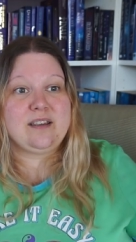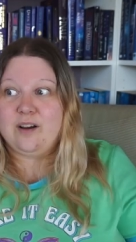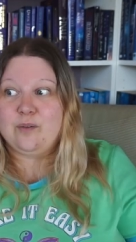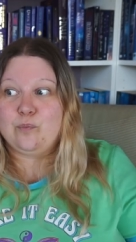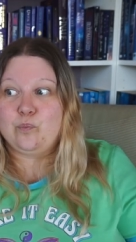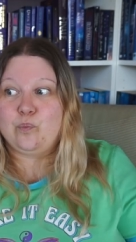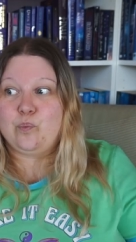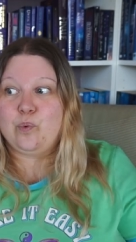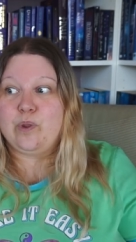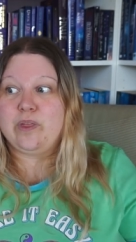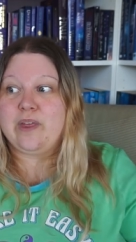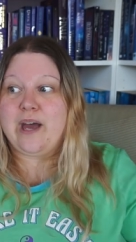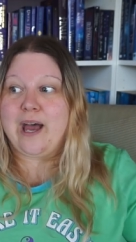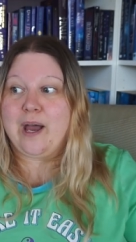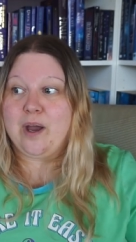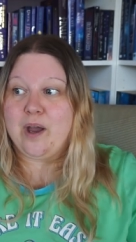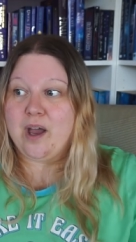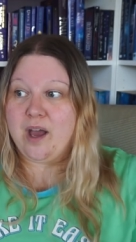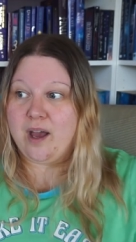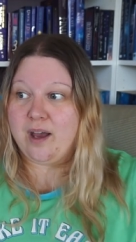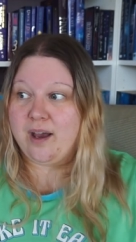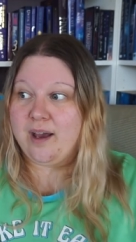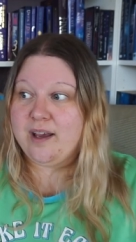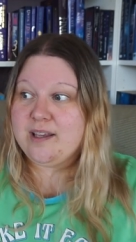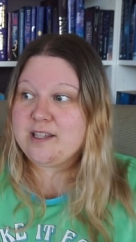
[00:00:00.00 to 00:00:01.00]
without
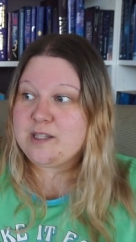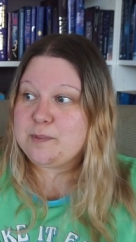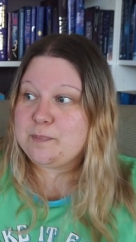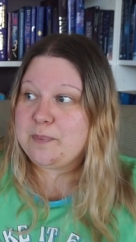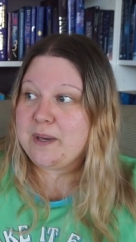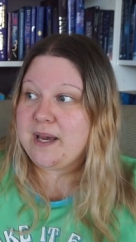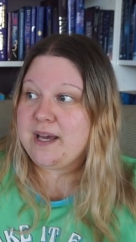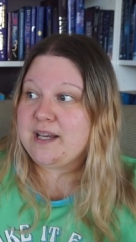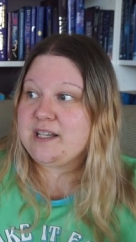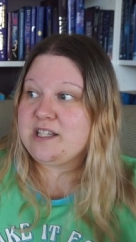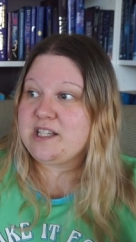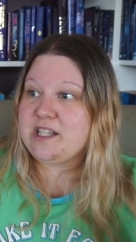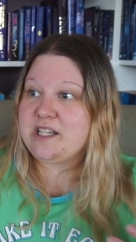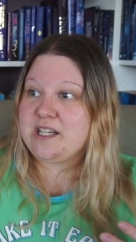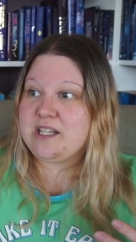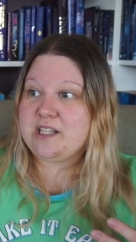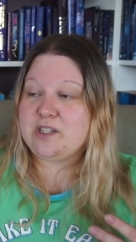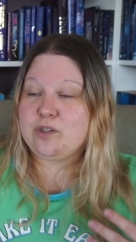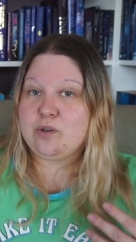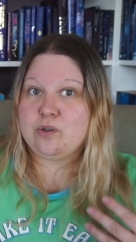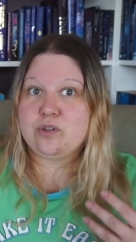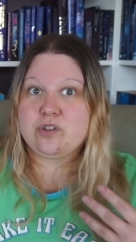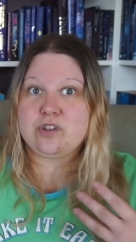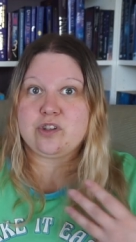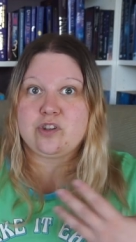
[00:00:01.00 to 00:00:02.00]
her husband, she's
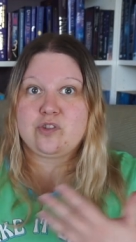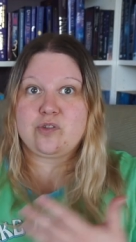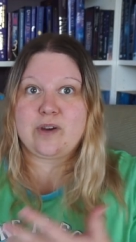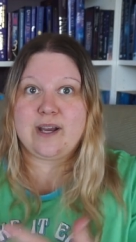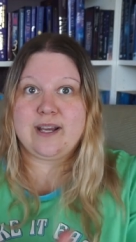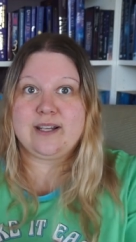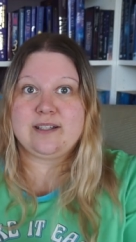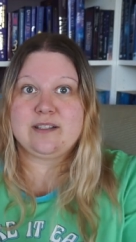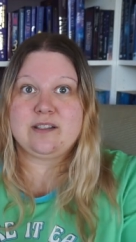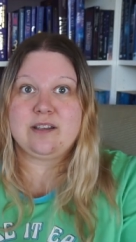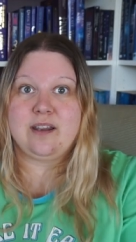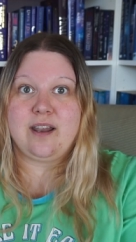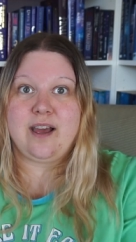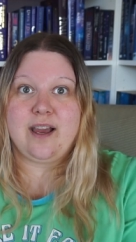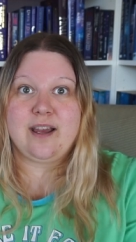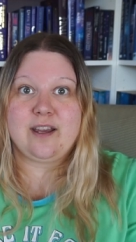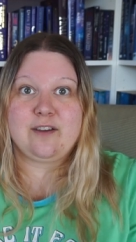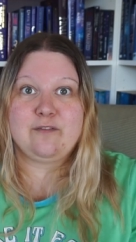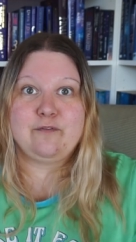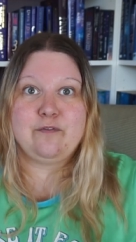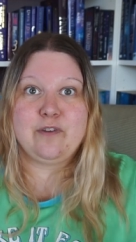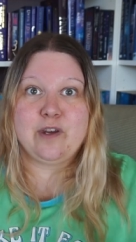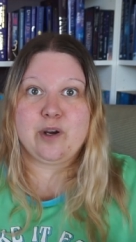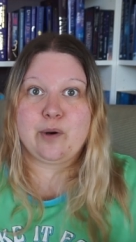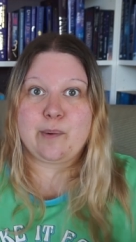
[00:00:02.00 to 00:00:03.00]
also trying to, like,
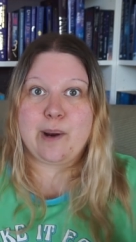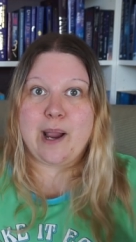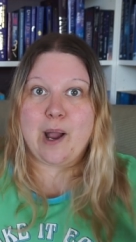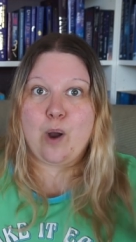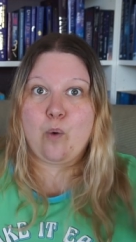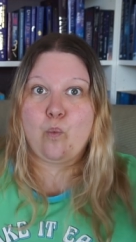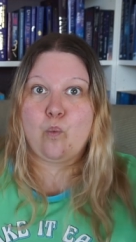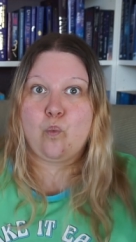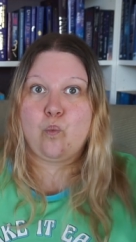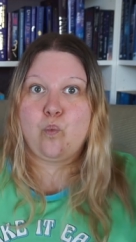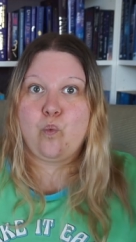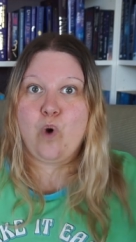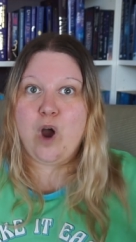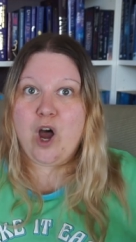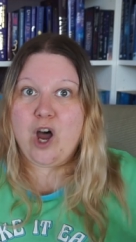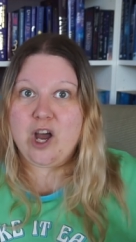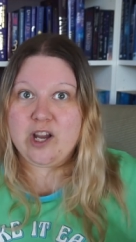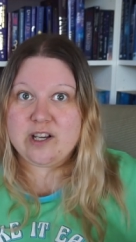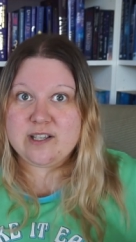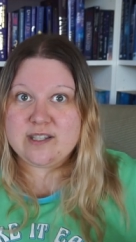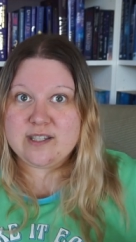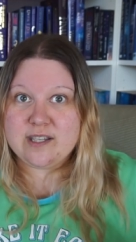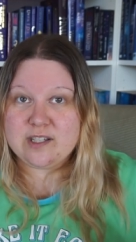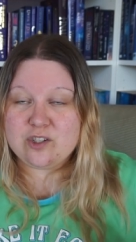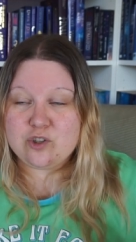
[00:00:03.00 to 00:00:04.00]
figure out
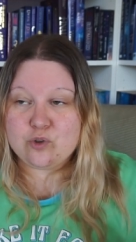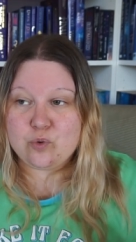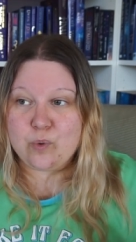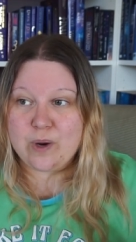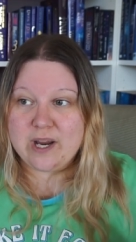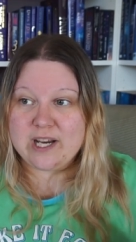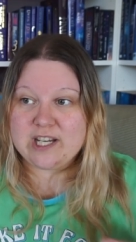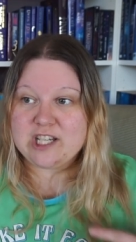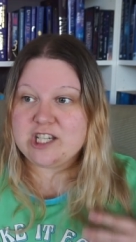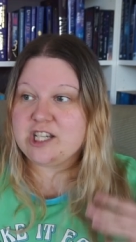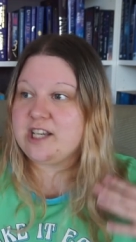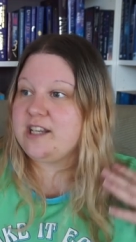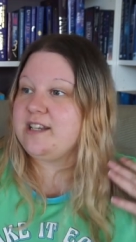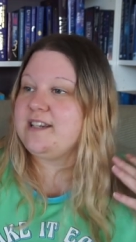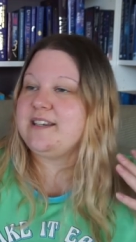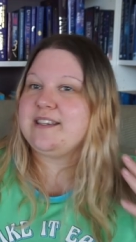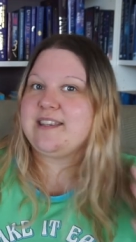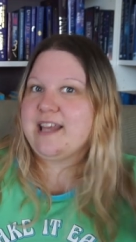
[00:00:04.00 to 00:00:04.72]
work situation.